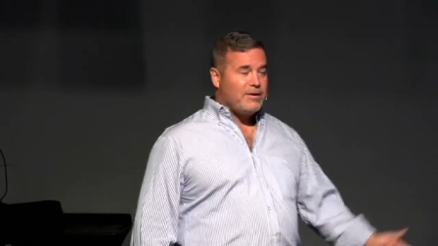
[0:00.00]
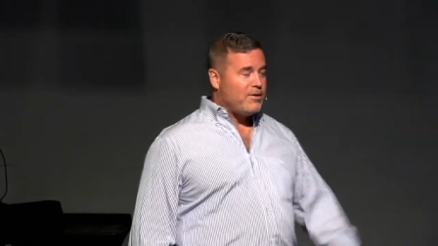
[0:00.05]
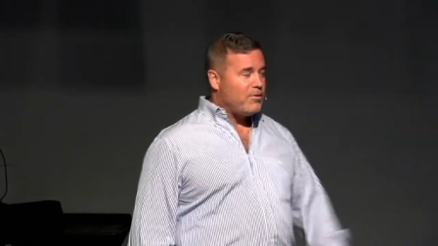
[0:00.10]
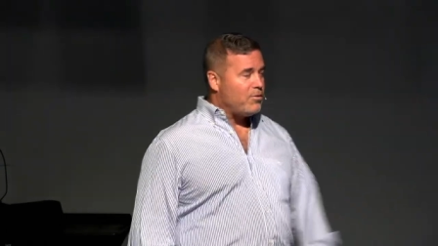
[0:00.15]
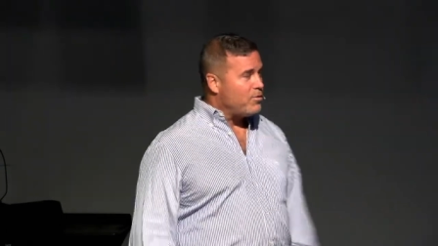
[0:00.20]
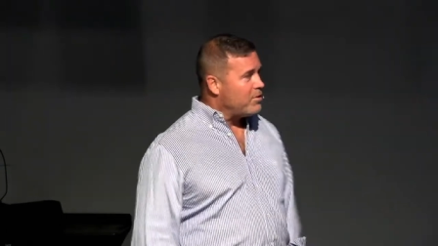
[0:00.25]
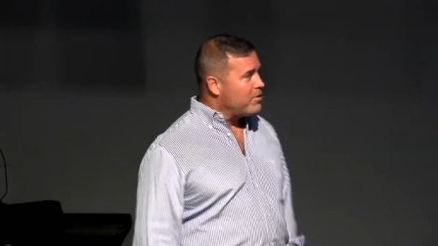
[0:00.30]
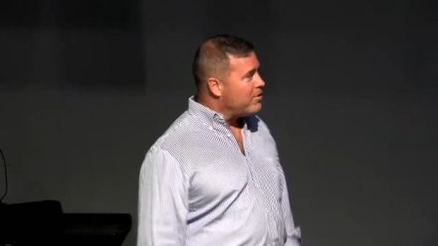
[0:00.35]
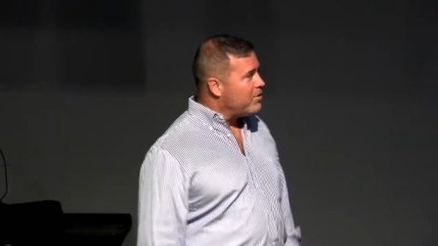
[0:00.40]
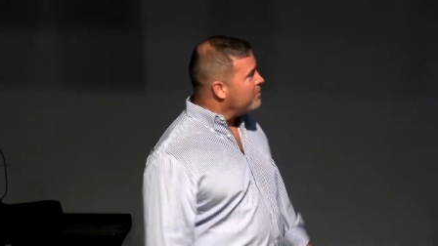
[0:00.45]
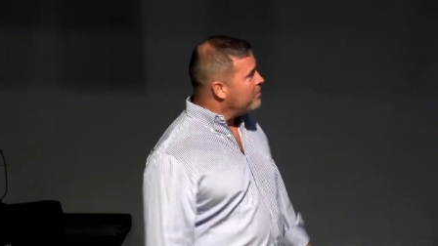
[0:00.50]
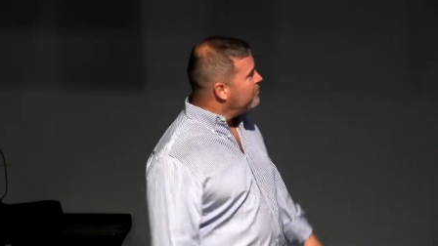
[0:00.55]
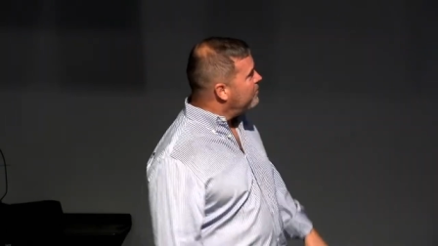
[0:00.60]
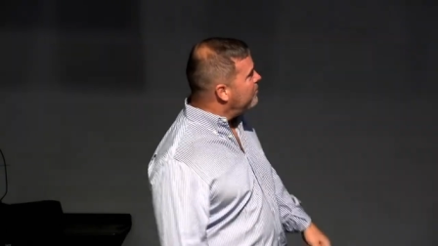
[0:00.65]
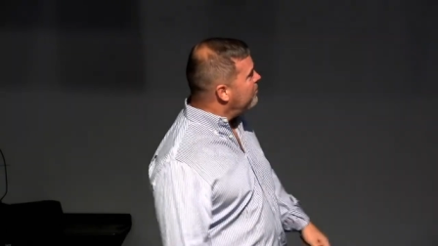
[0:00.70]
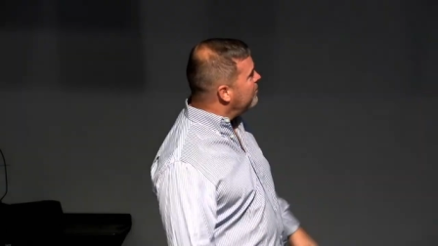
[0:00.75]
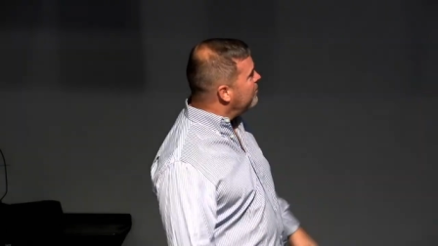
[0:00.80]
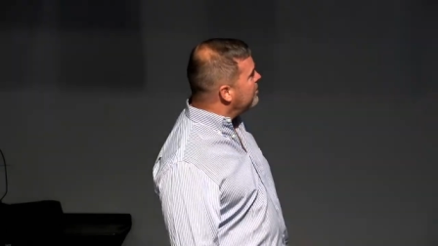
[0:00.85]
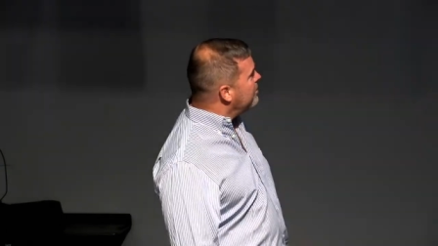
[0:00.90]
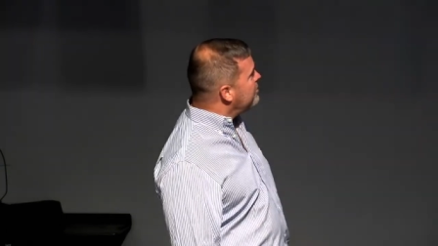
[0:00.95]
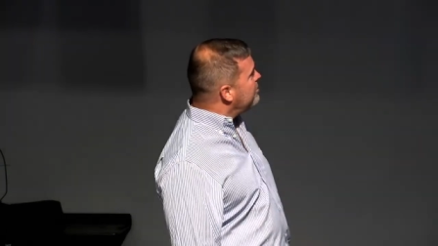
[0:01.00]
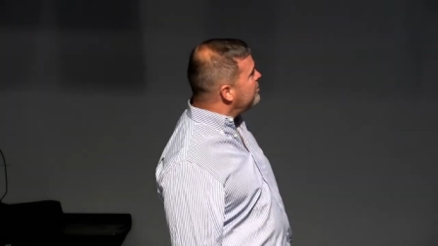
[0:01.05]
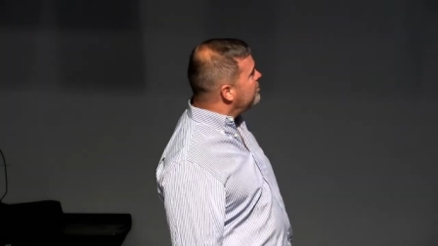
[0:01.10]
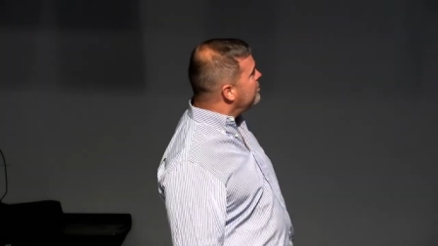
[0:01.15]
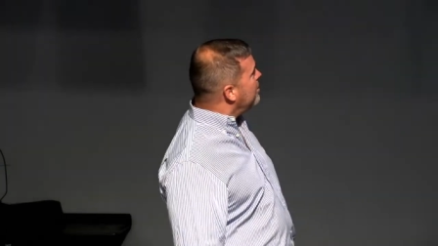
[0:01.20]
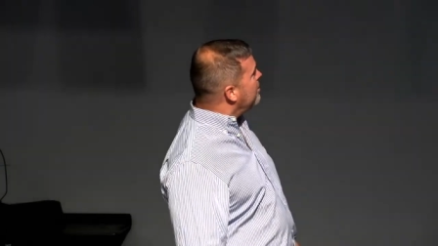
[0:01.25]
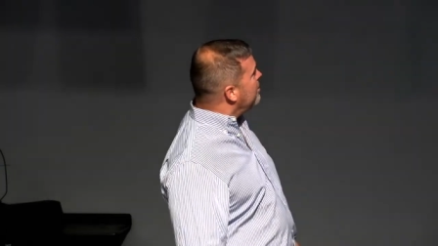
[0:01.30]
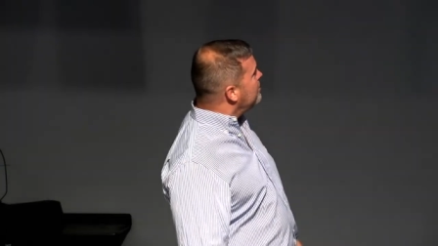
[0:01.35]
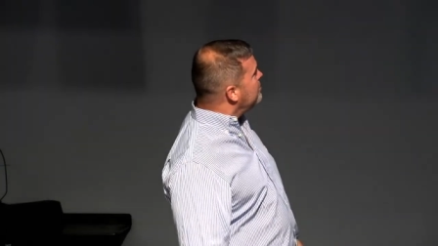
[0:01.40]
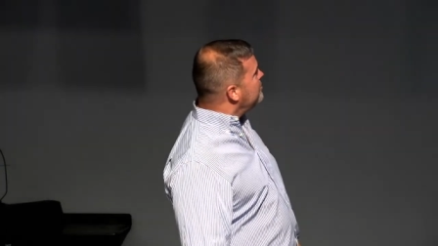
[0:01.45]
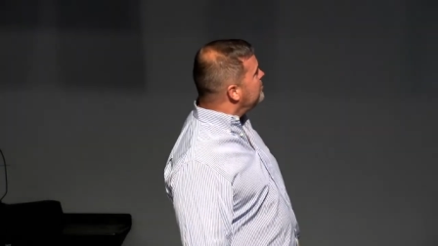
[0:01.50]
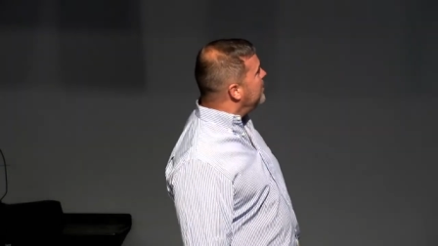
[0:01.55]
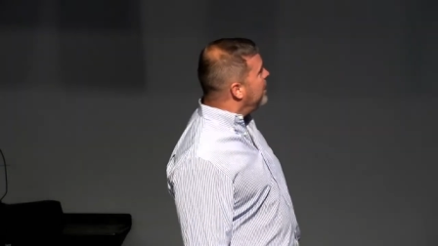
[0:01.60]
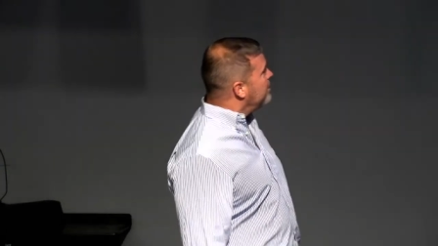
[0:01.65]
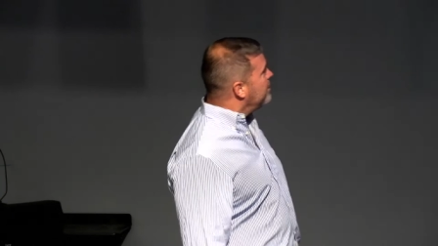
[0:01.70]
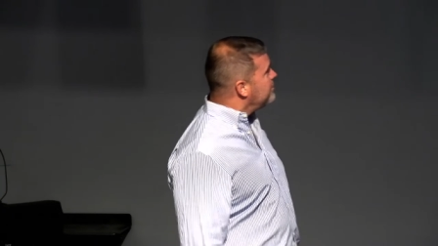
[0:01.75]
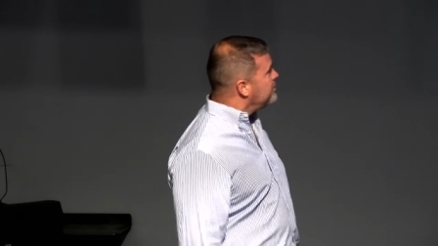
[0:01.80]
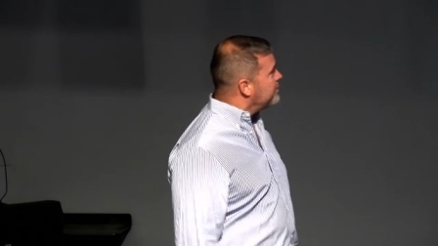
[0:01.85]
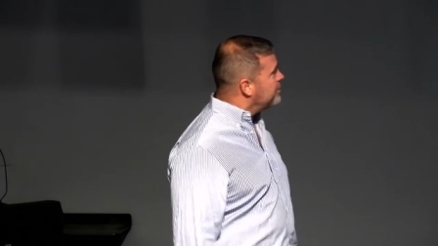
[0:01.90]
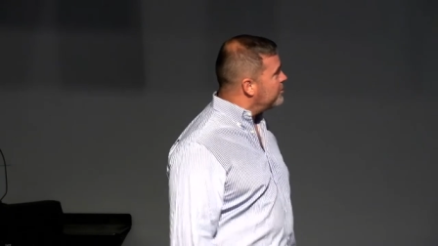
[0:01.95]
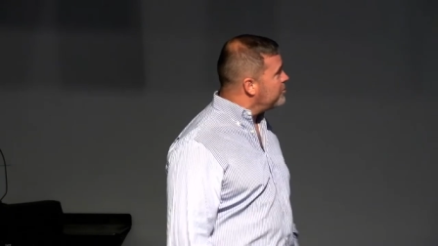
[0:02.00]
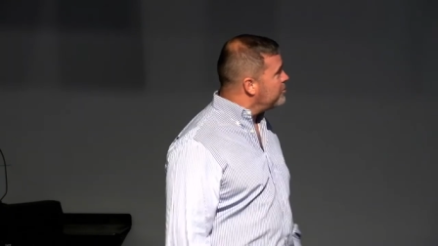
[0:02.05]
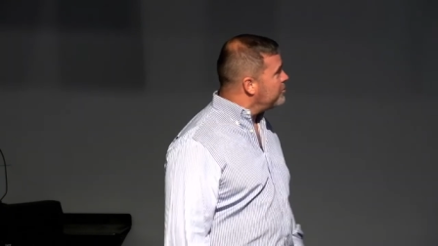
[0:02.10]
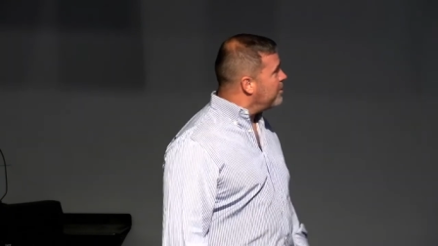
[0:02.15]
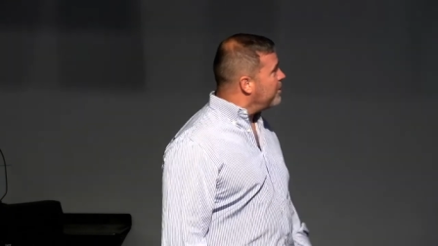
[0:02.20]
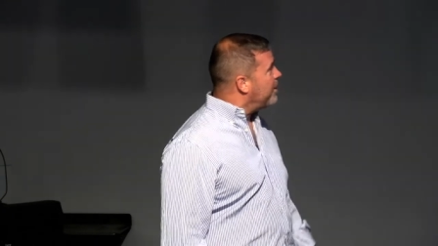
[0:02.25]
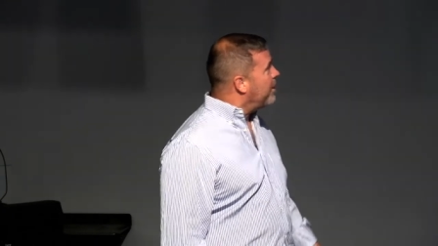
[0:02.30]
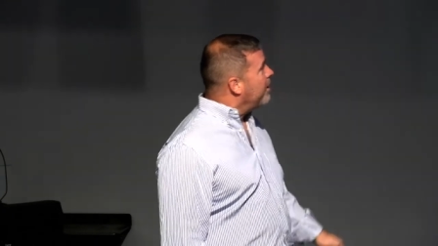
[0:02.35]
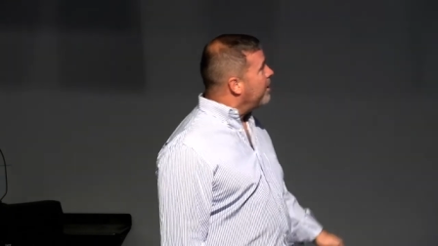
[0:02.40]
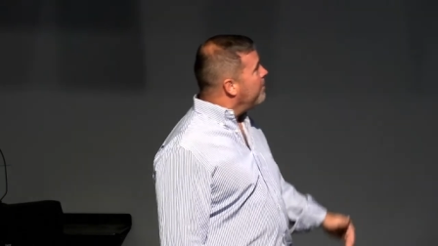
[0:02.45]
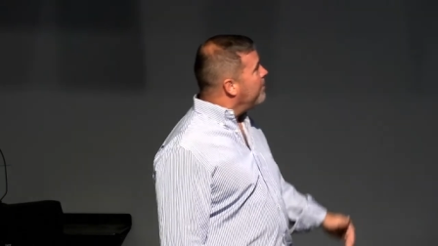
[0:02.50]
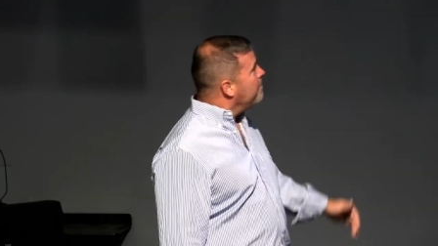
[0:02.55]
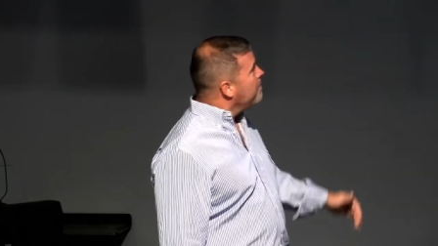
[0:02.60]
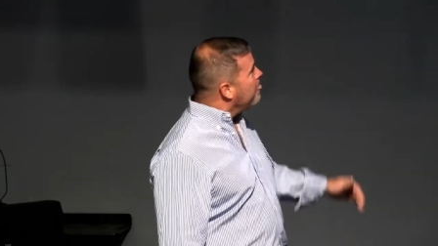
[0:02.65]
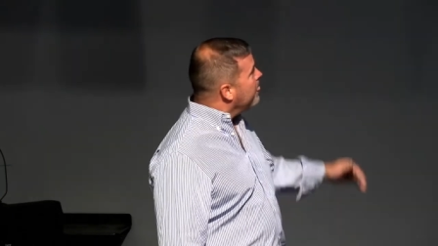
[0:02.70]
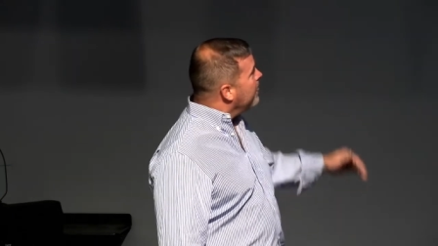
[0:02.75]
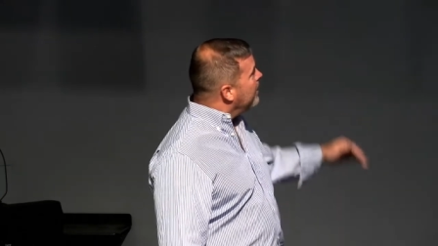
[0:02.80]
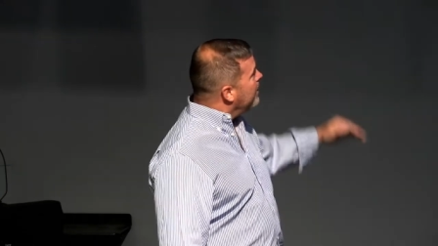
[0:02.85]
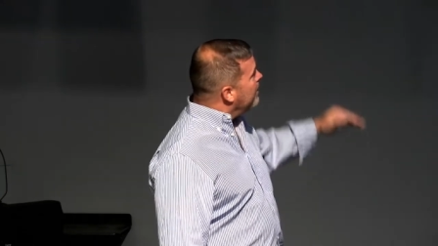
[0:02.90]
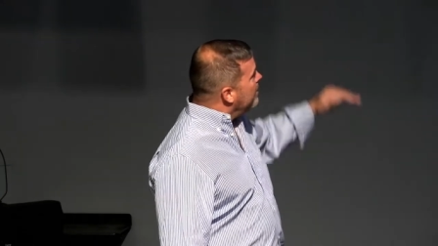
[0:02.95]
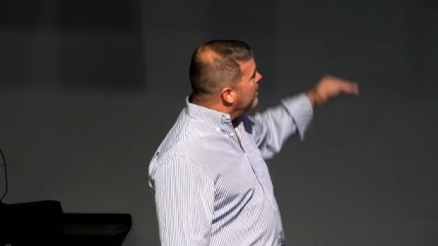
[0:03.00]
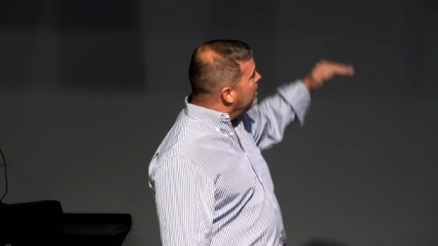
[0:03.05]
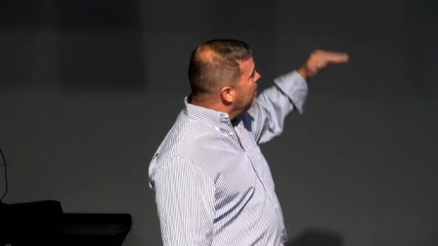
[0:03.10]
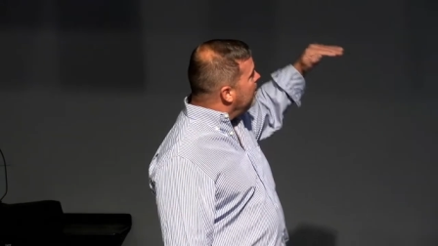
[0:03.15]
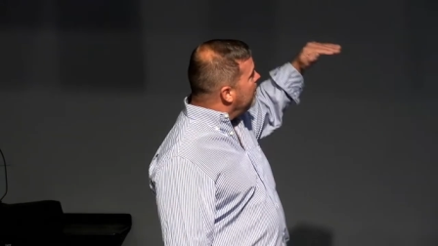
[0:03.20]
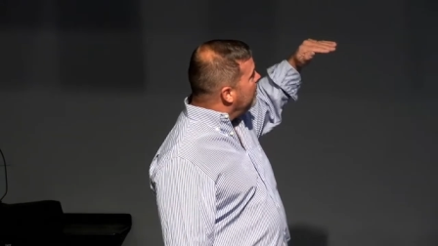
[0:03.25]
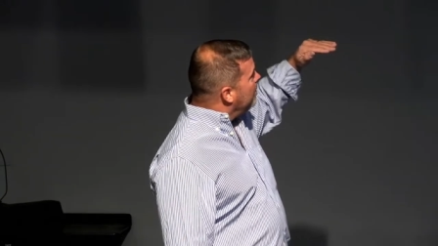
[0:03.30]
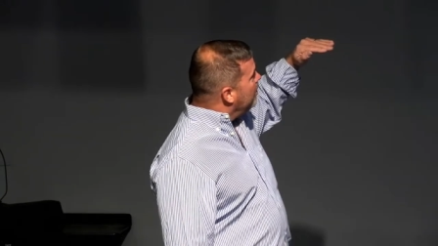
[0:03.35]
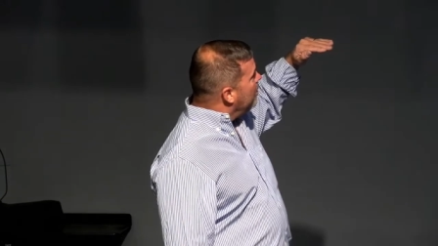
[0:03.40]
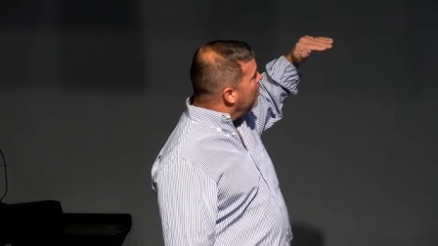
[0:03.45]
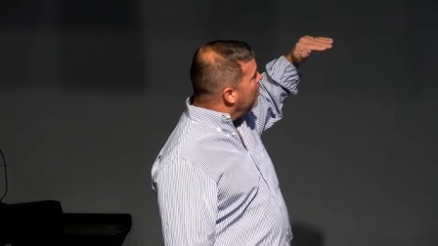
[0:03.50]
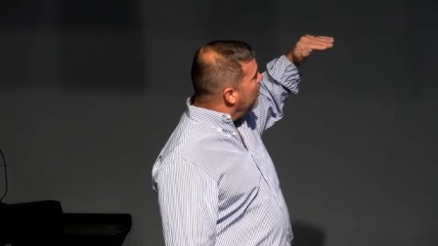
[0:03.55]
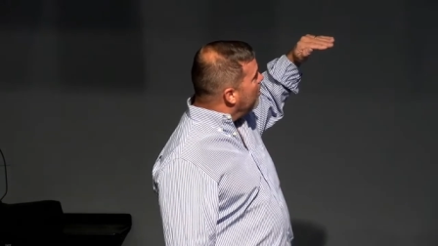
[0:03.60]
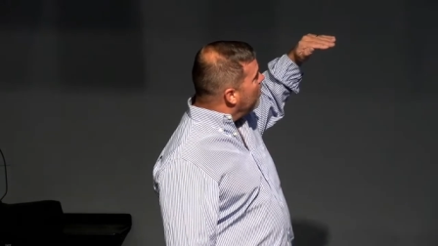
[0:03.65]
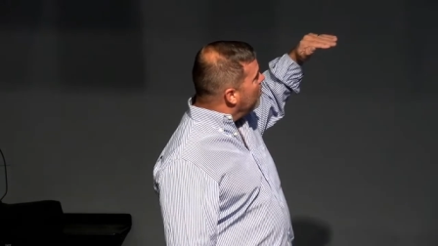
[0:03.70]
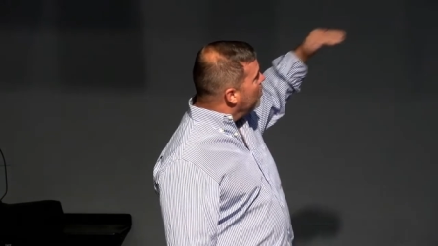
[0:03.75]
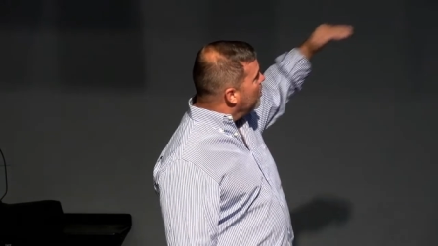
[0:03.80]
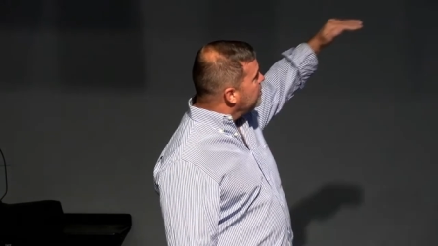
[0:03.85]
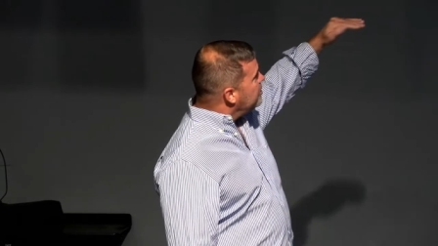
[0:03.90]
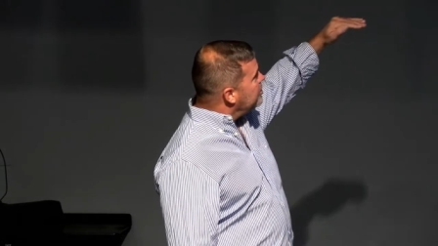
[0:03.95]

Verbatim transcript: World full of Charles Manson, sure. What